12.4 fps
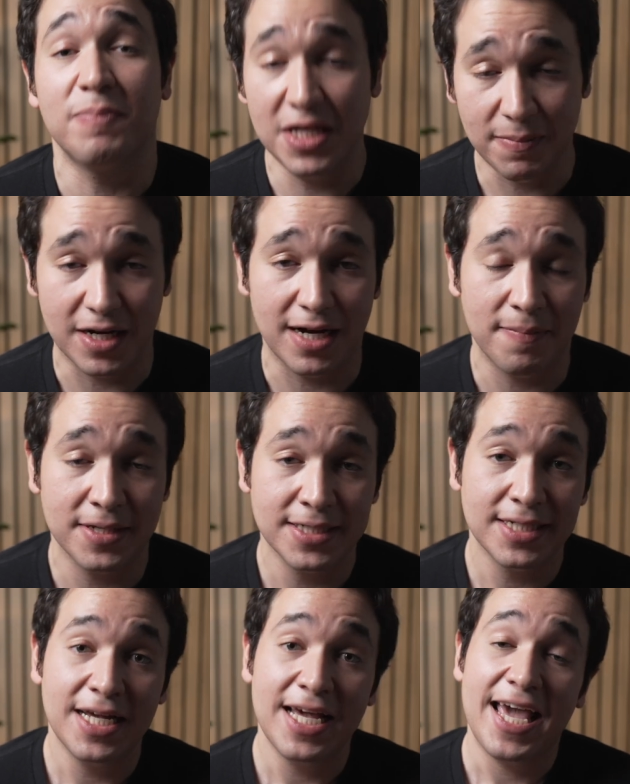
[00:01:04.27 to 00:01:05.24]
Bebop.
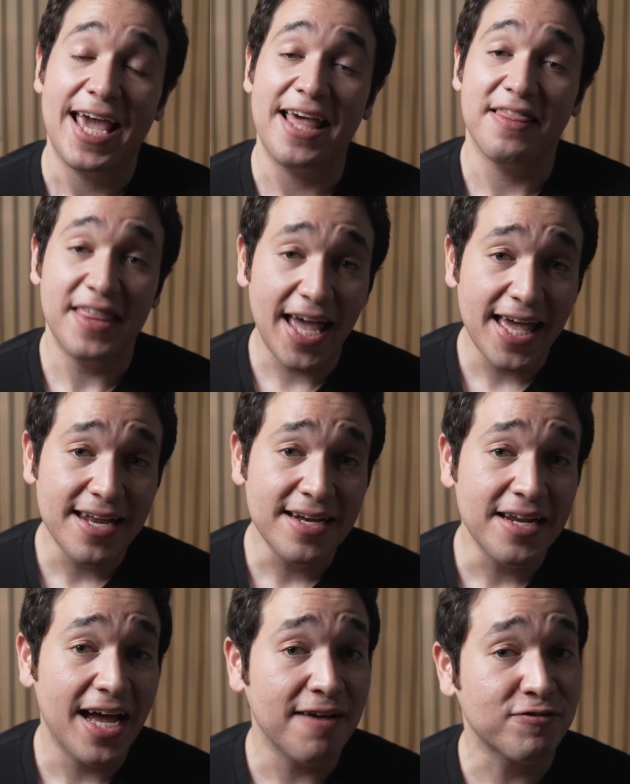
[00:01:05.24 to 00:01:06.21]
And
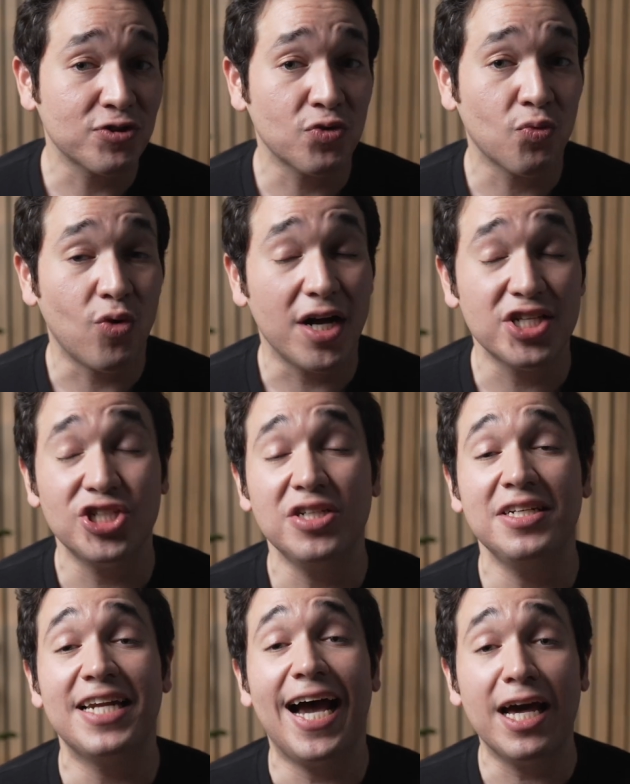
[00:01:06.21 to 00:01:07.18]
then, after
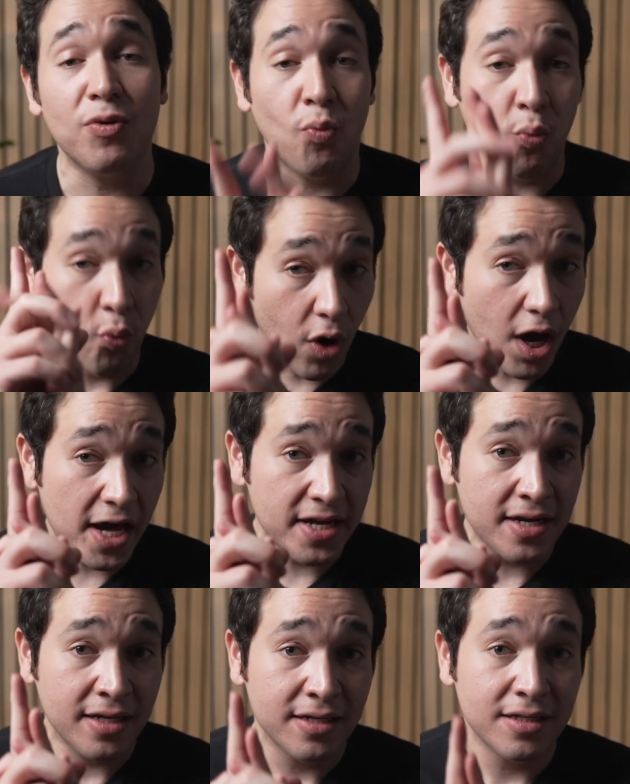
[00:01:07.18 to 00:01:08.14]
watching not
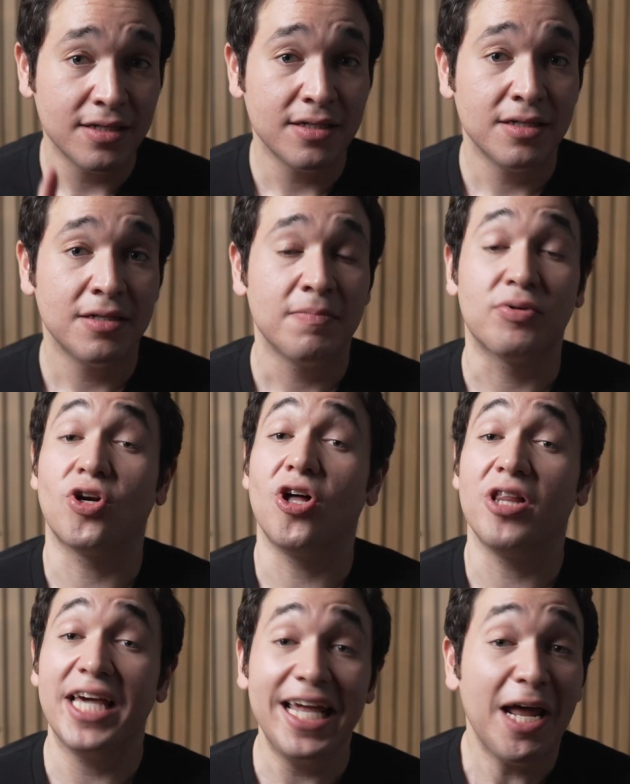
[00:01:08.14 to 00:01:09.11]
one, but
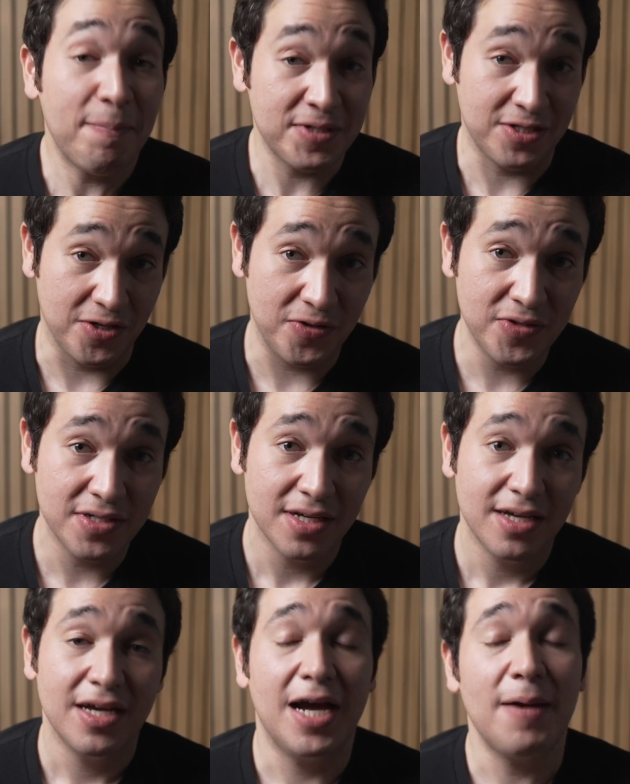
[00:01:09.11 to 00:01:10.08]
all 8
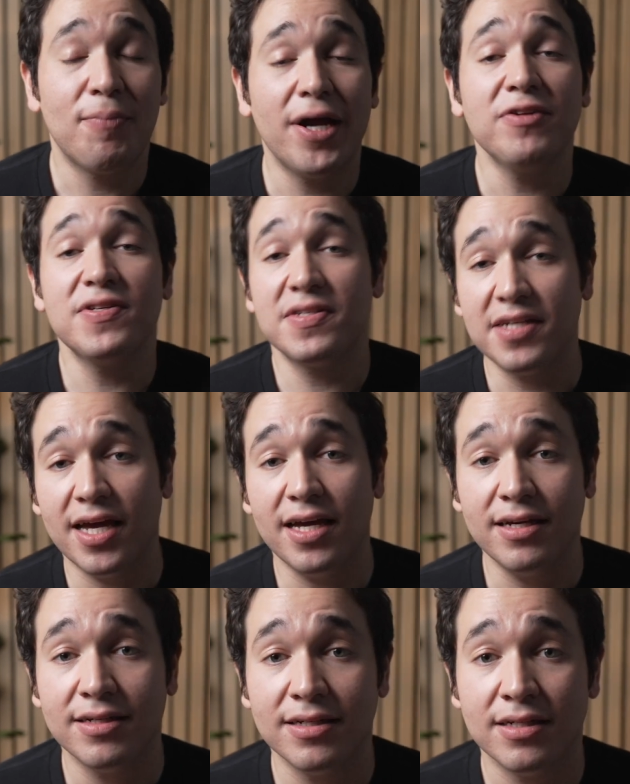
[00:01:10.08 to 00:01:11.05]
episodes, I'm proud to say